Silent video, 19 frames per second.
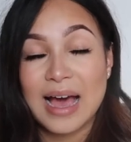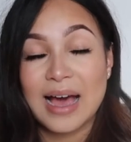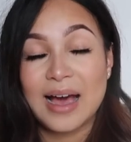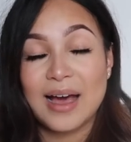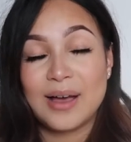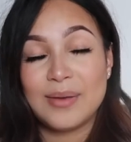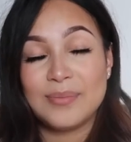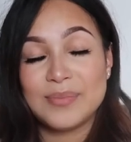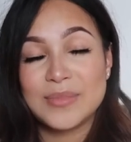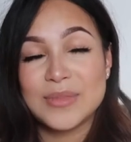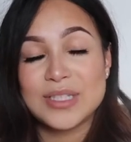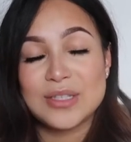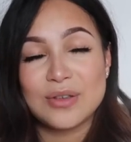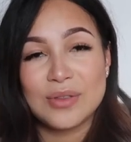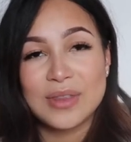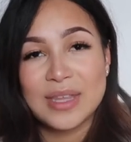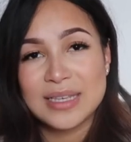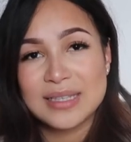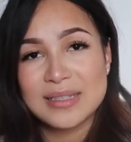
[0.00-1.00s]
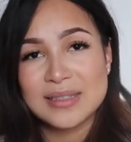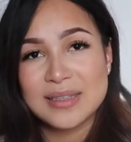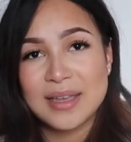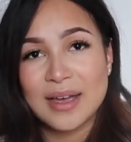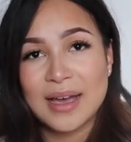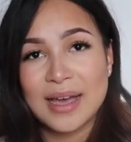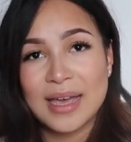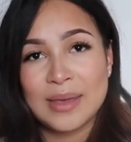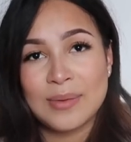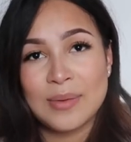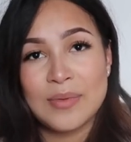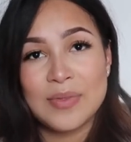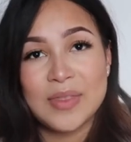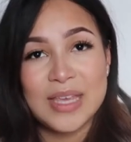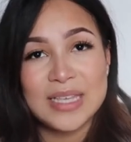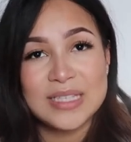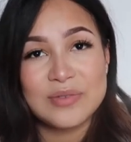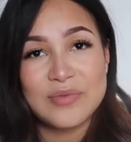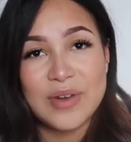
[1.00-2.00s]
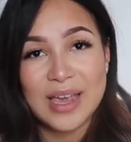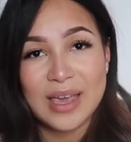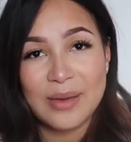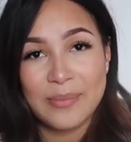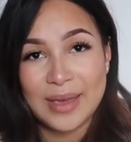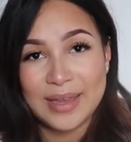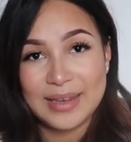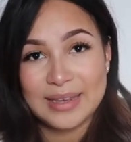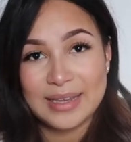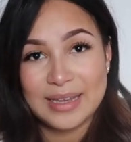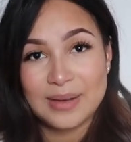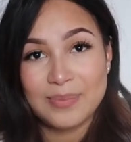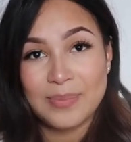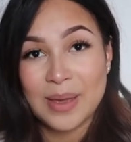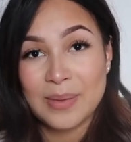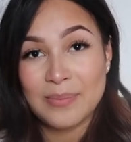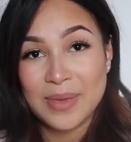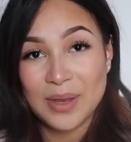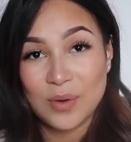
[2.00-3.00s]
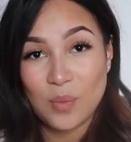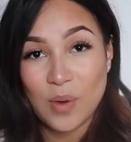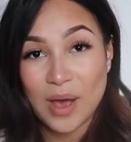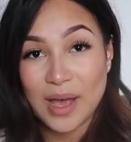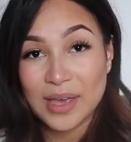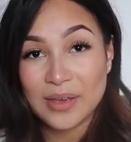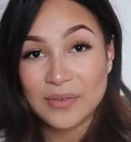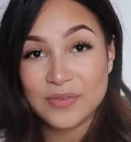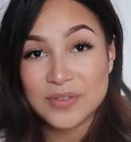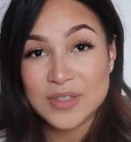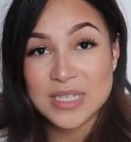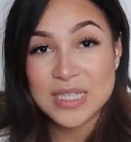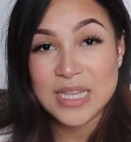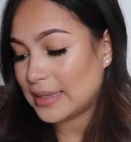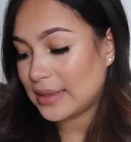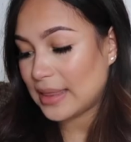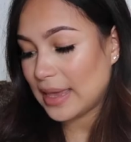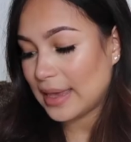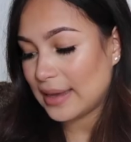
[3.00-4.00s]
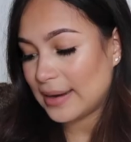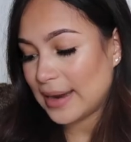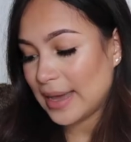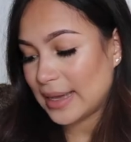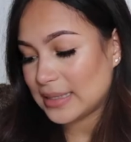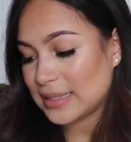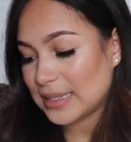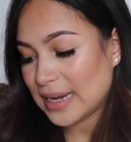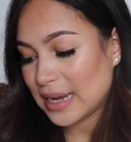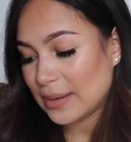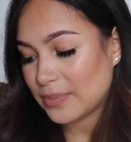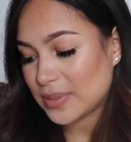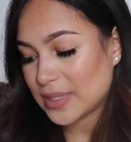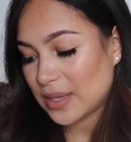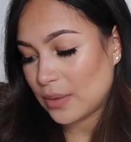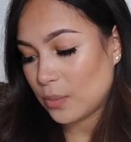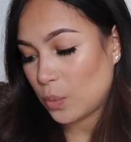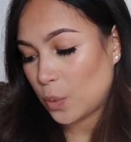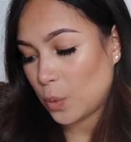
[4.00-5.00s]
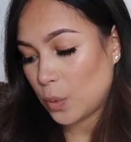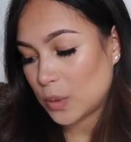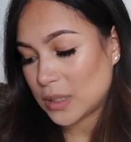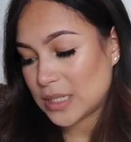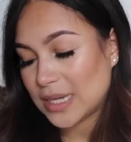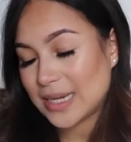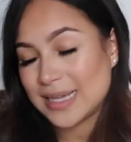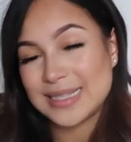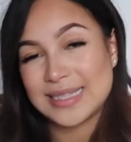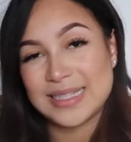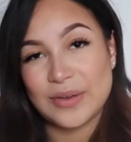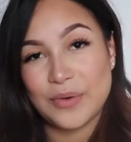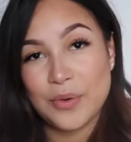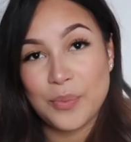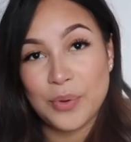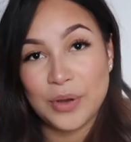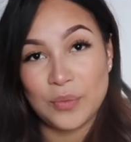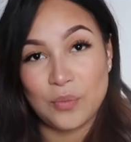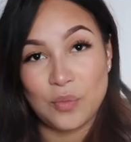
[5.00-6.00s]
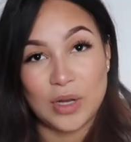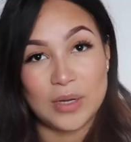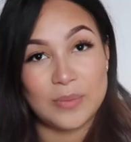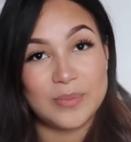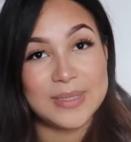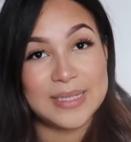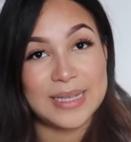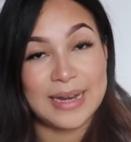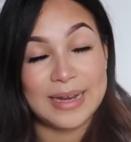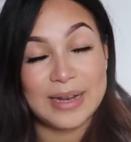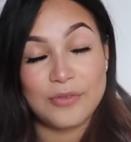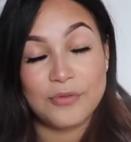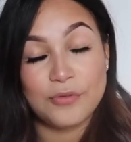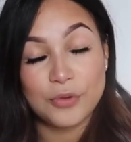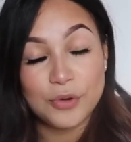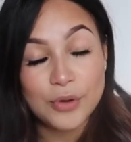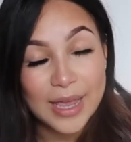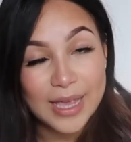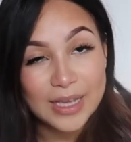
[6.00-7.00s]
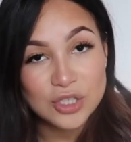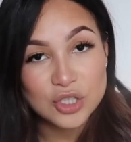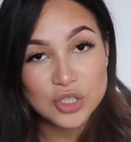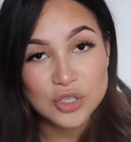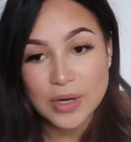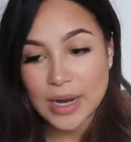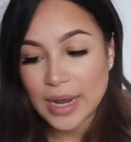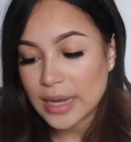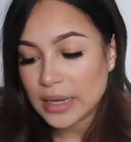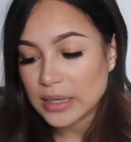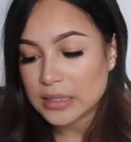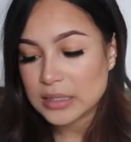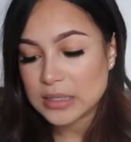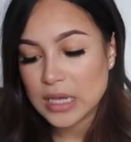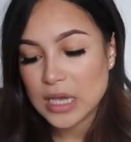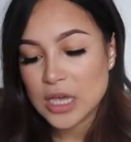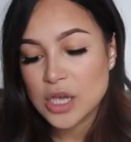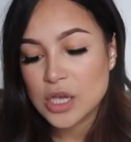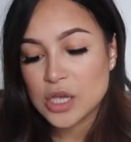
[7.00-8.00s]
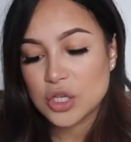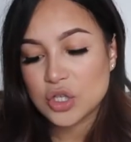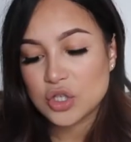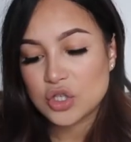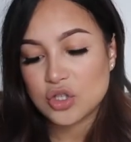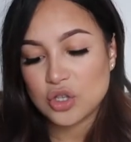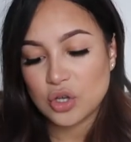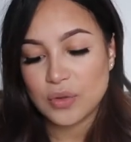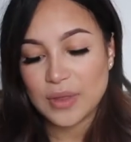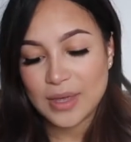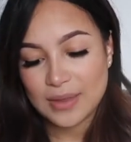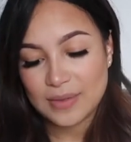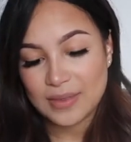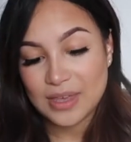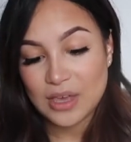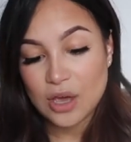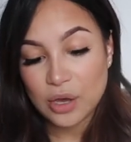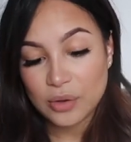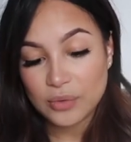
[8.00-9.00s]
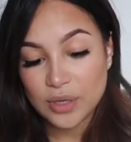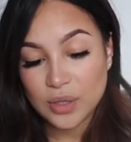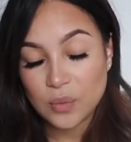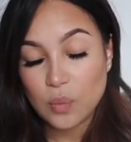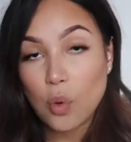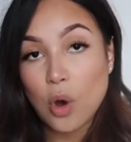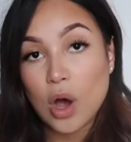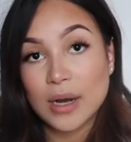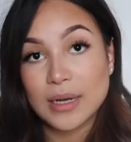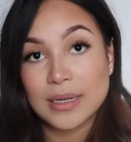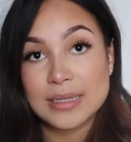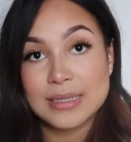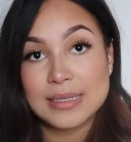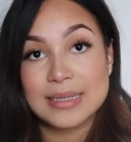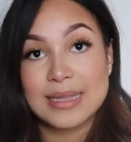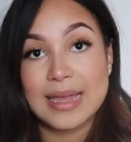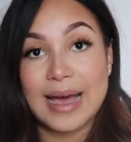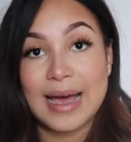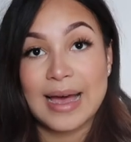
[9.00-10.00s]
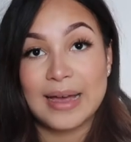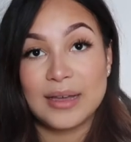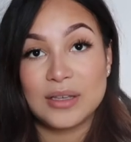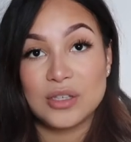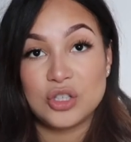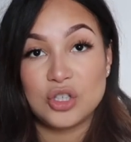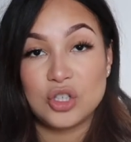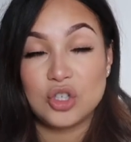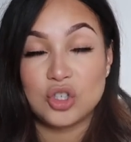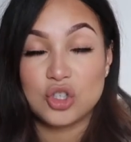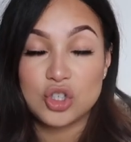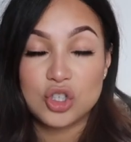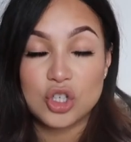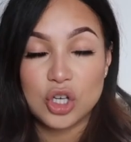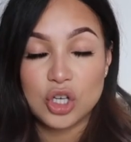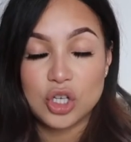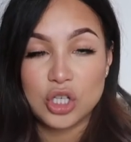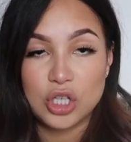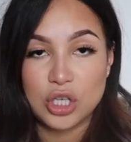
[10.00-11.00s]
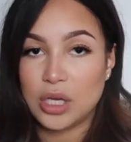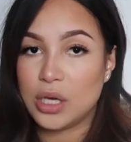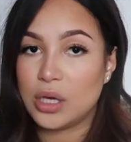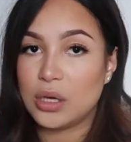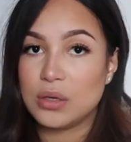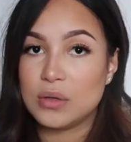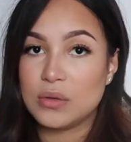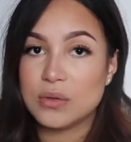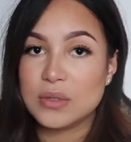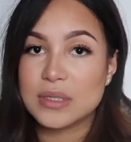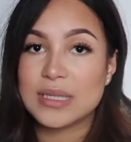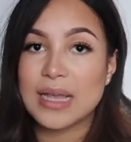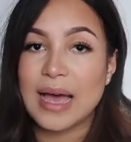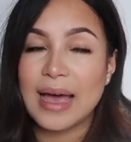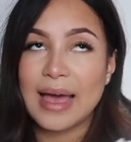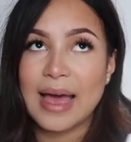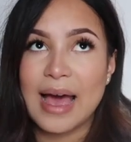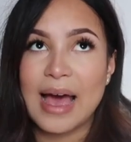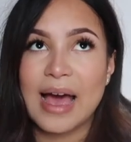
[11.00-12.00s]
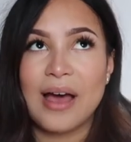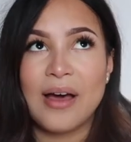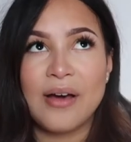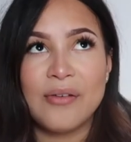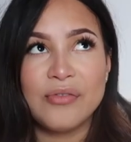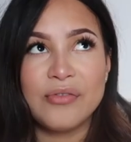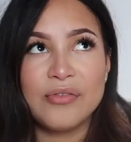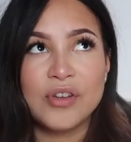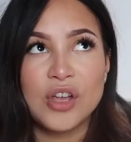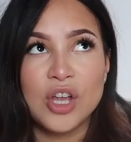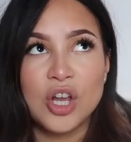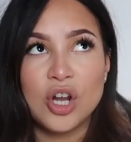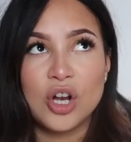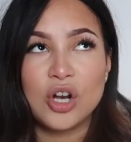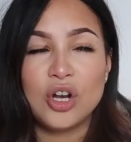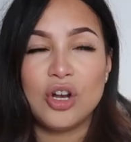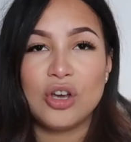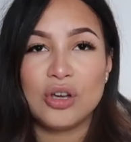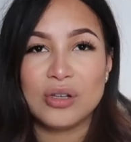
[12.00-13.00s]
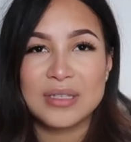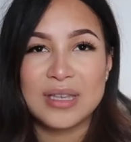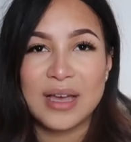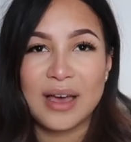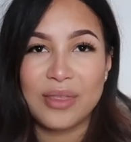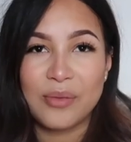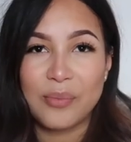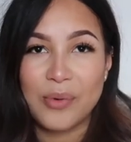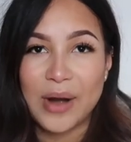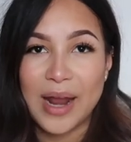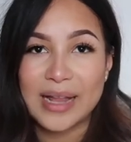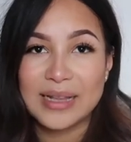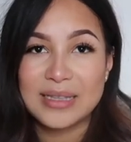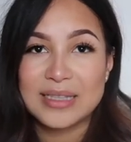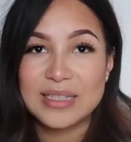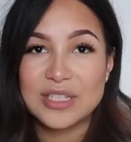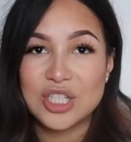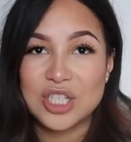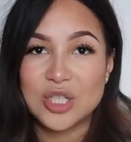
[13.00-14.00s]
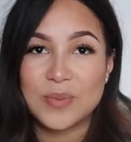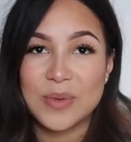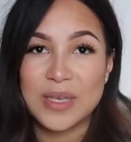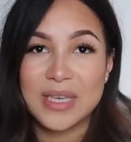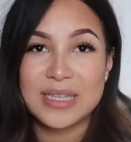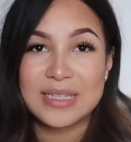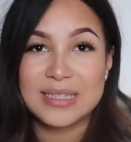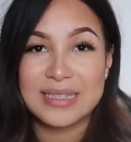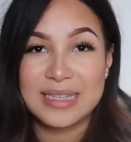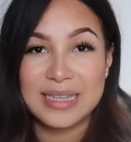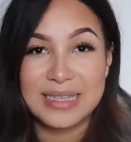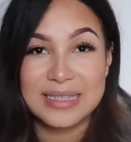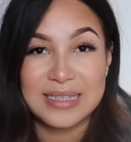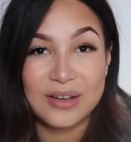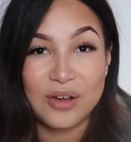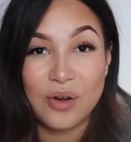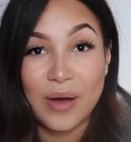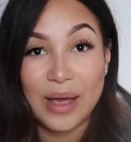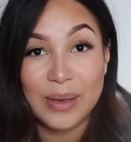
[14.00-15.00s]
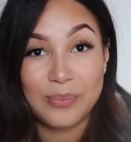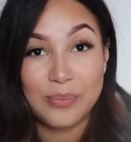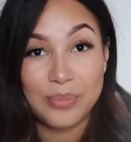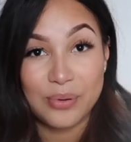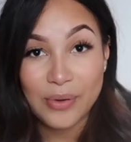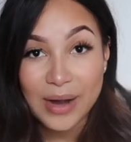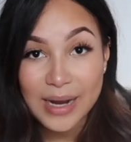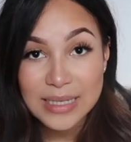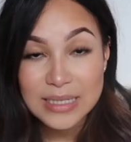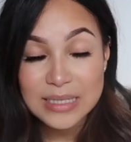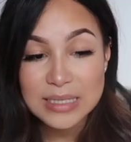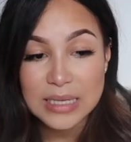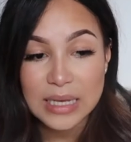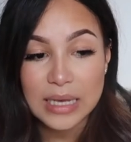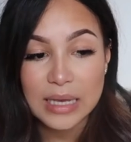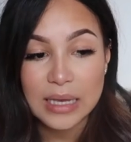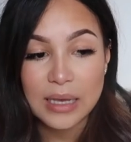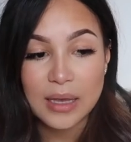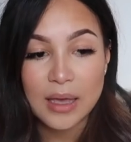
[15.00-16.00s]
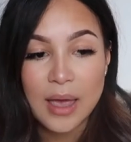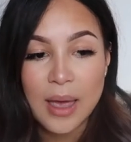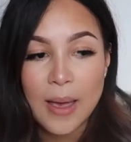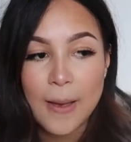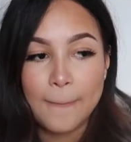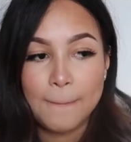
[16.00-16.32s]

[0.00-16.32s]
So this time, these are recommended by midwives. They are 99% water and 0.1% fruit extract. So they're the only ones that you should use. I have looked at other brands just because these are quite pricey.